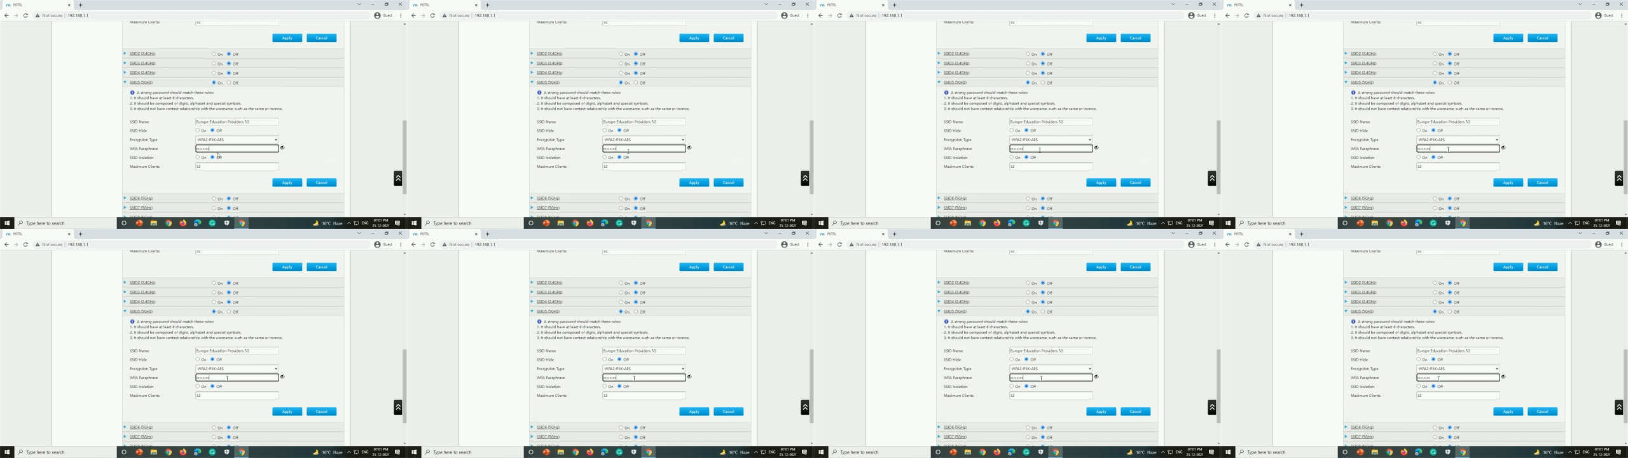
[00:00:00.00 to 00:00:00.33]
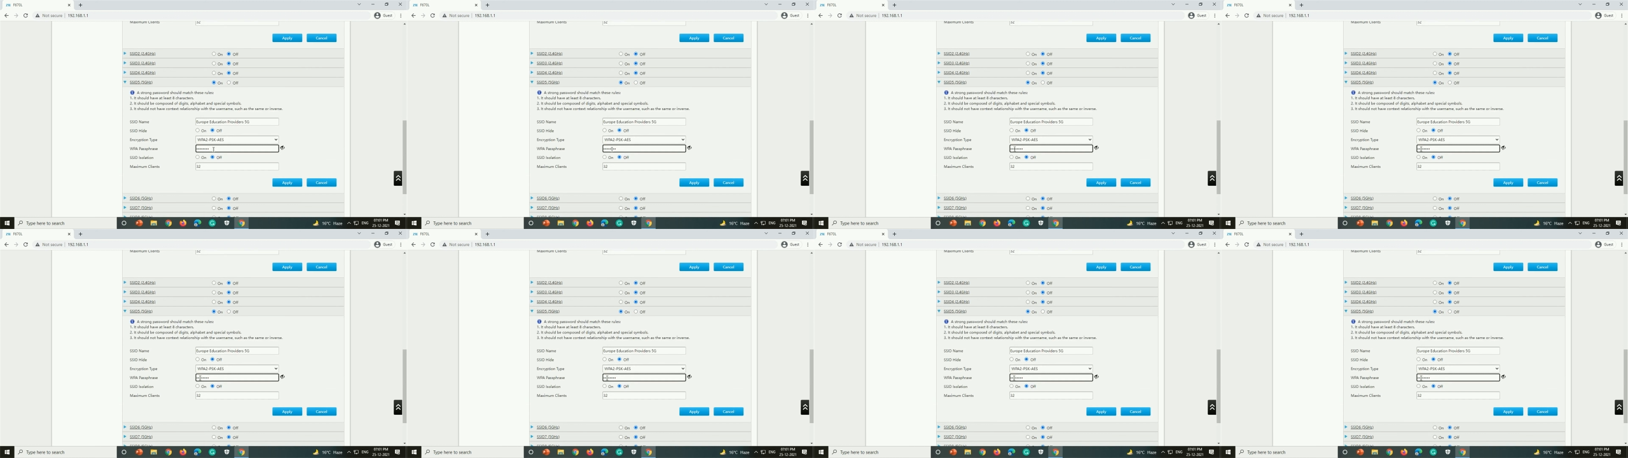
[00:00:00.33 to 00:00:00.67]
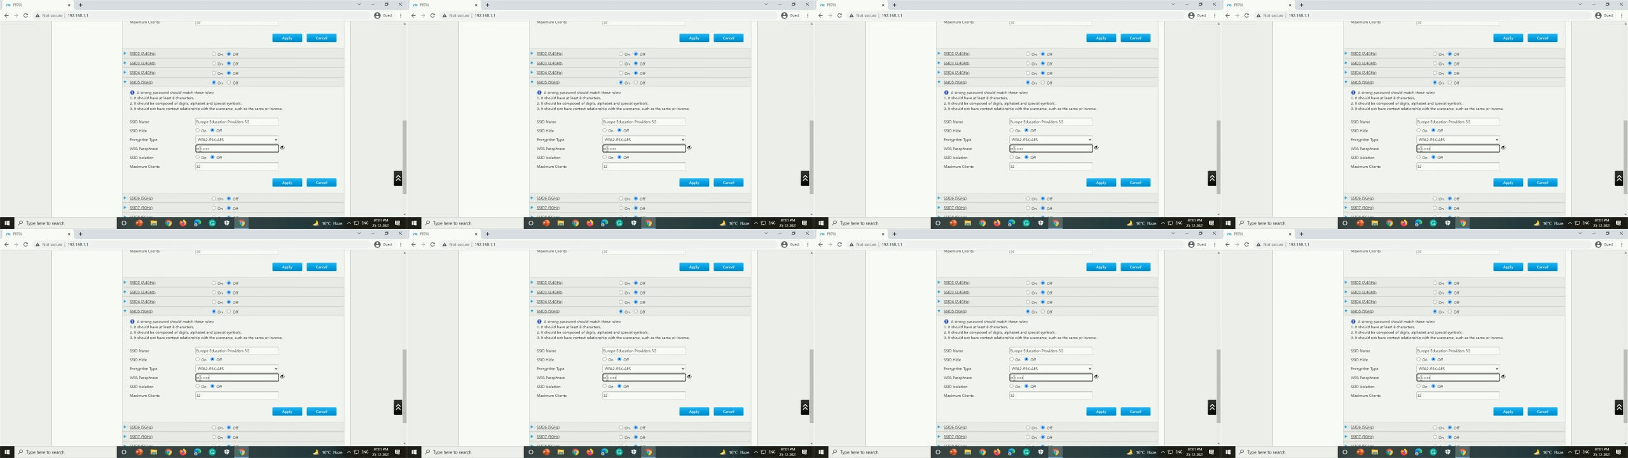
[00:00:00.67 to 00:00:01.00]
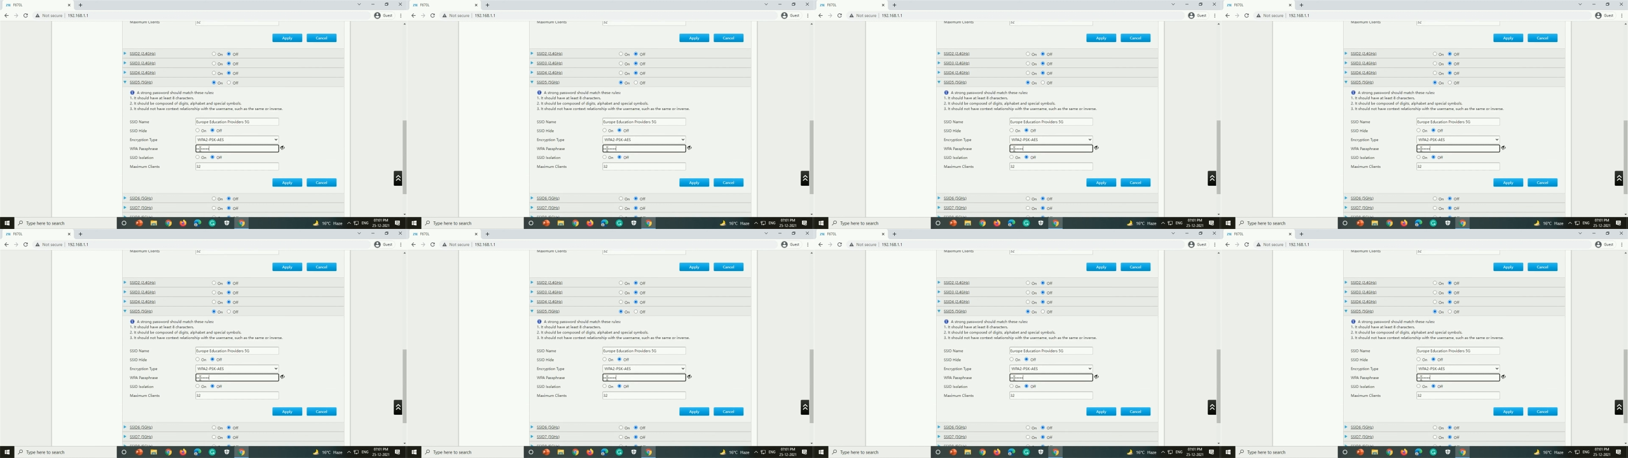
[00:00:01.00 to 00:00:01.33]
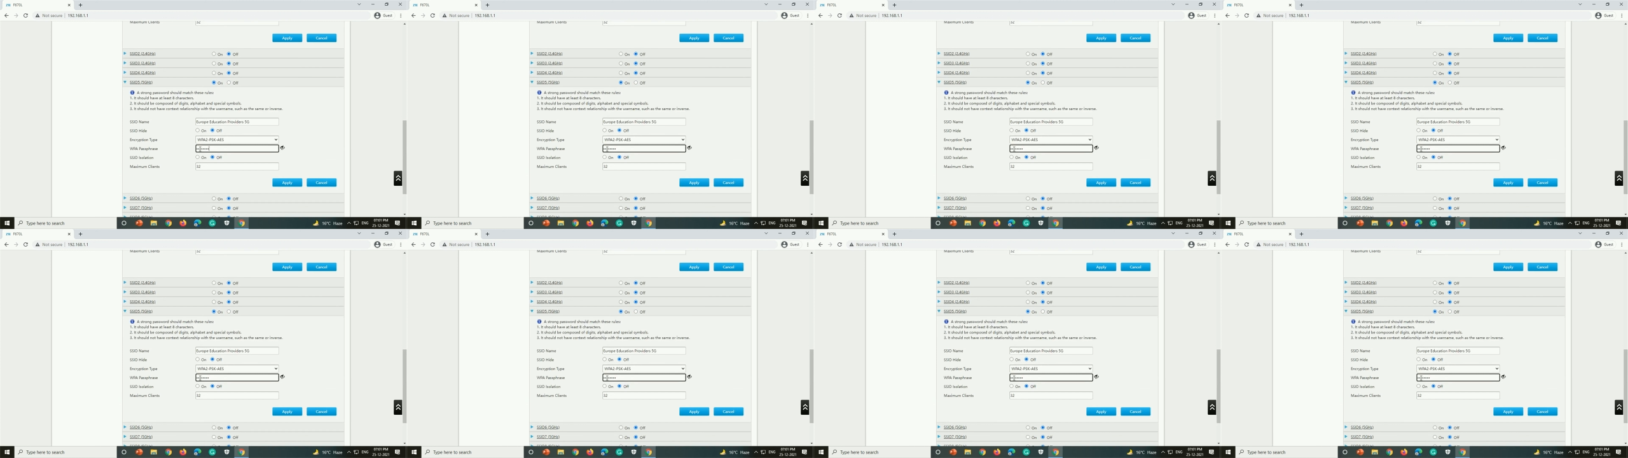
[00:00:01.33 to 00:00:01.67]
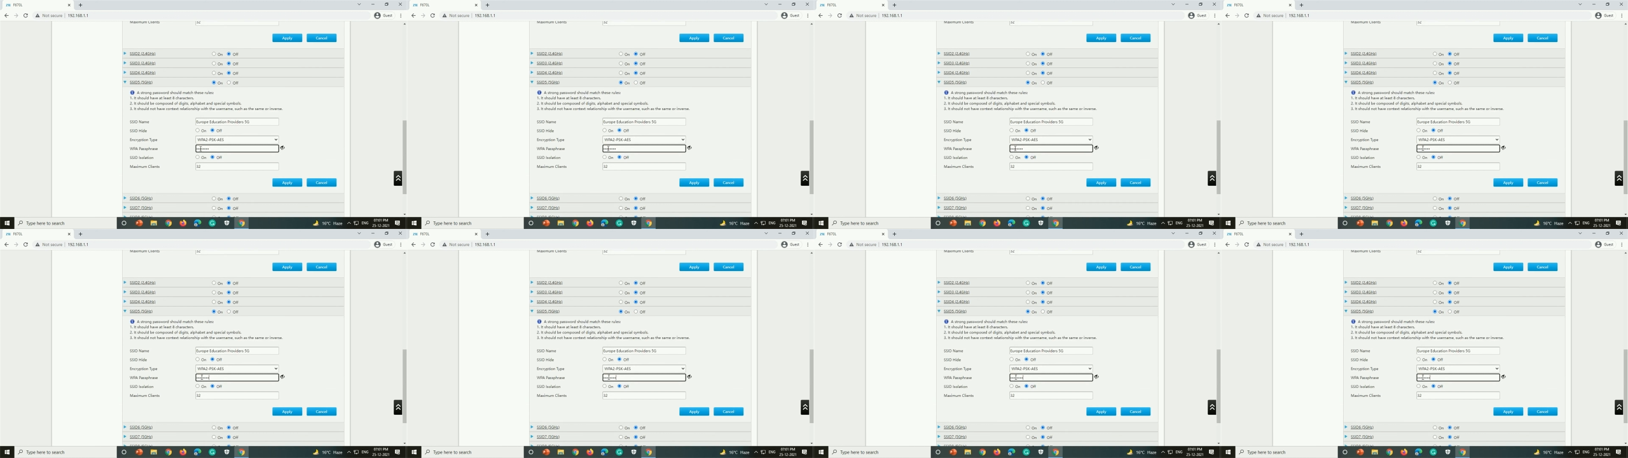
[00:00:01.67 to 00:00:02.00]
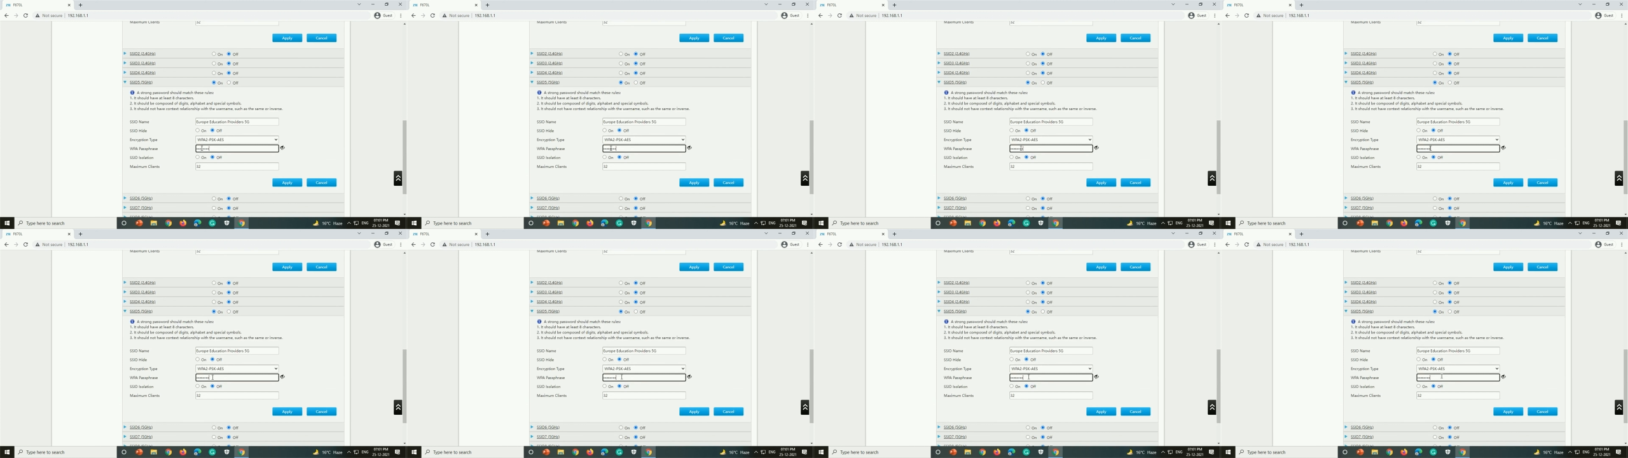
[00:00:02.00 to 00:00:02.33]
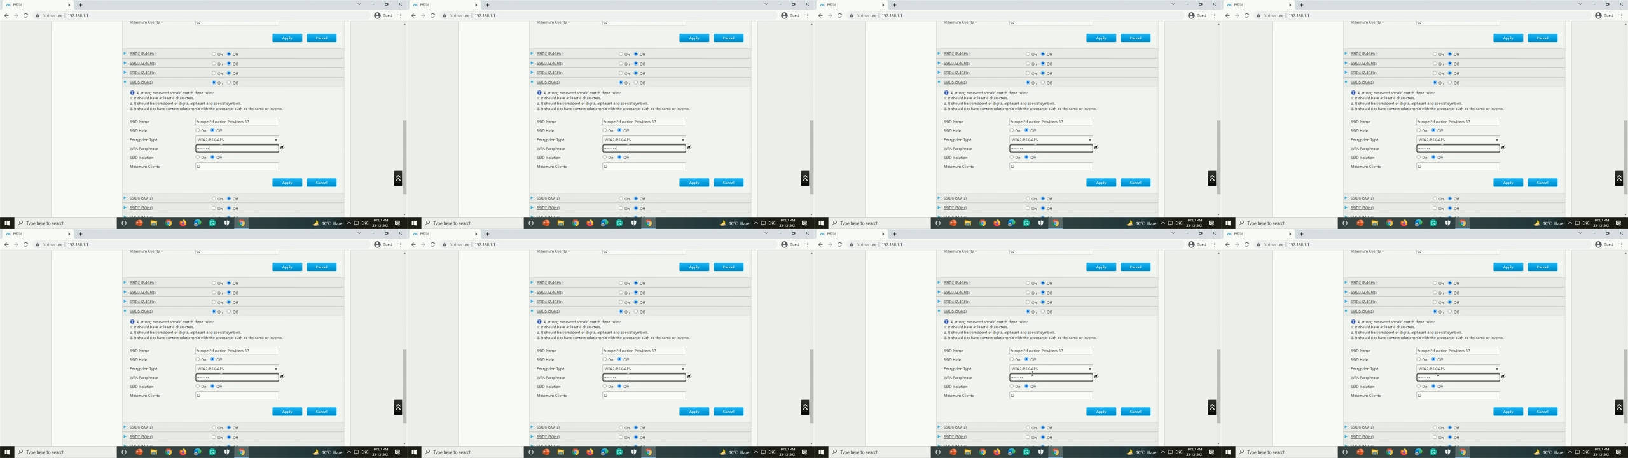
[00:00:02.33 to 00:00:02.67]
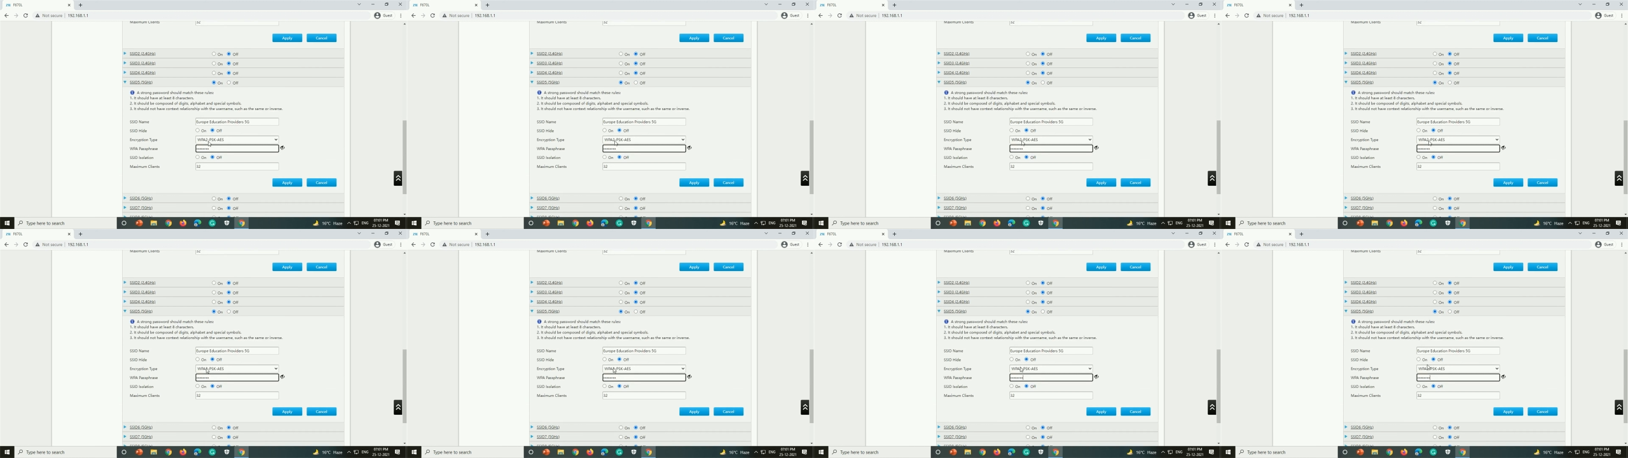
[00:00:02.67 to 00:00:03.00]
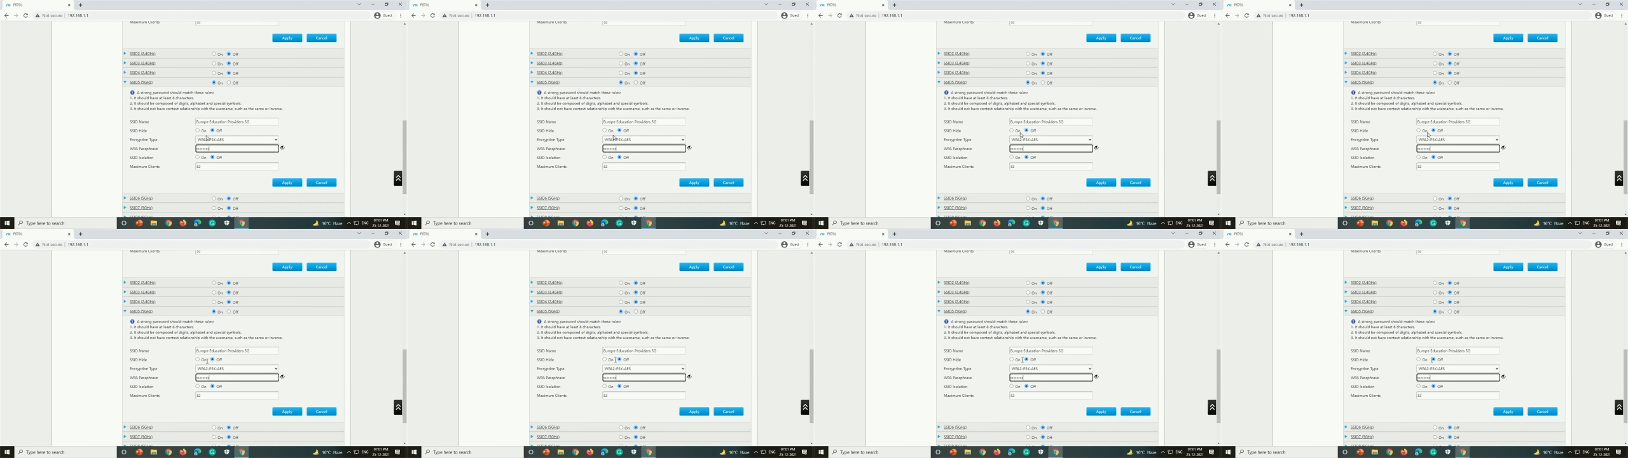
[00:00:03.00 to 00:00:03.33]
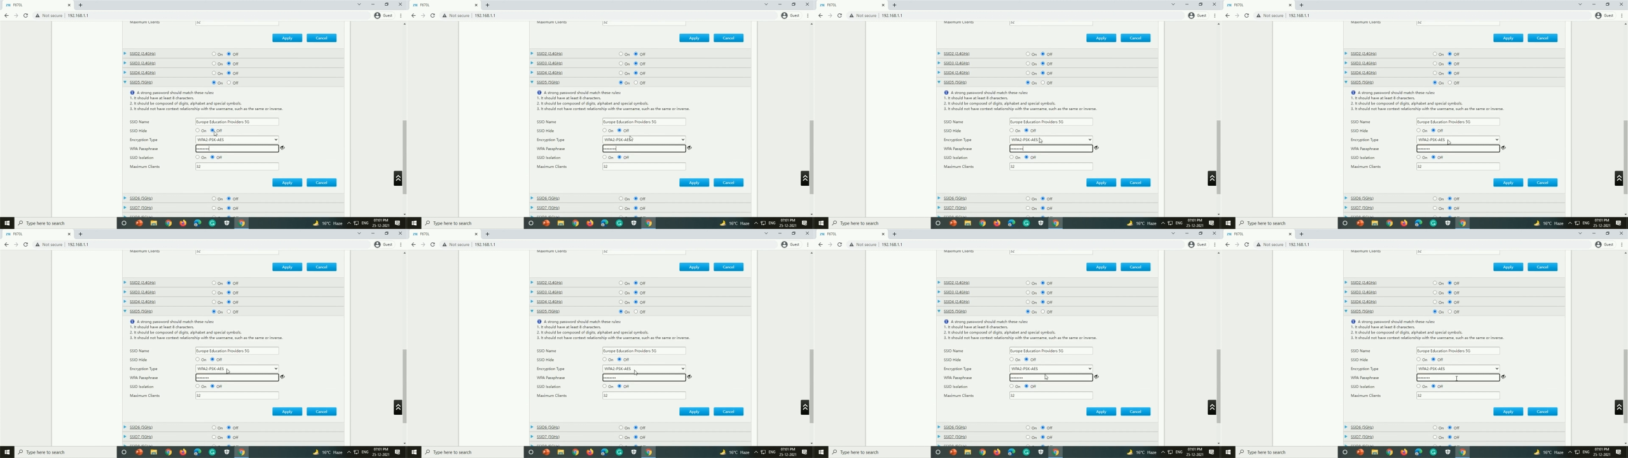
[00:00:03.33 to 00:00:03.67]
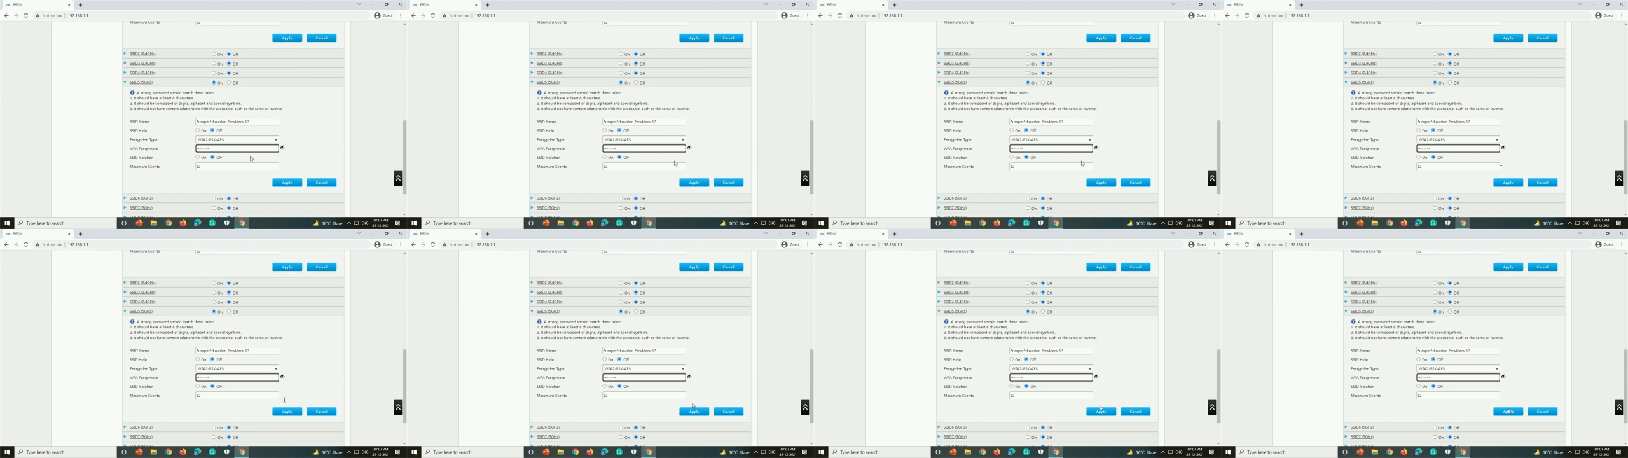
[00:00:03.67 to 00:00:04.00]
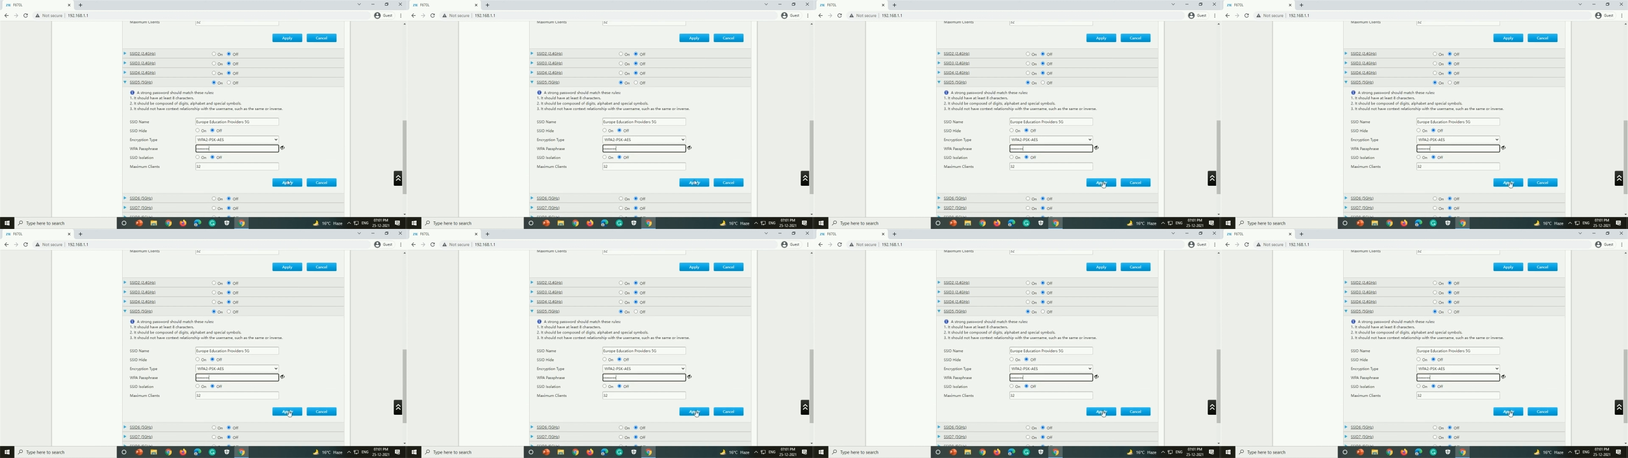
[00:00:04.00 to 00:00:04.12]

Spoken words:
(no speaker visible)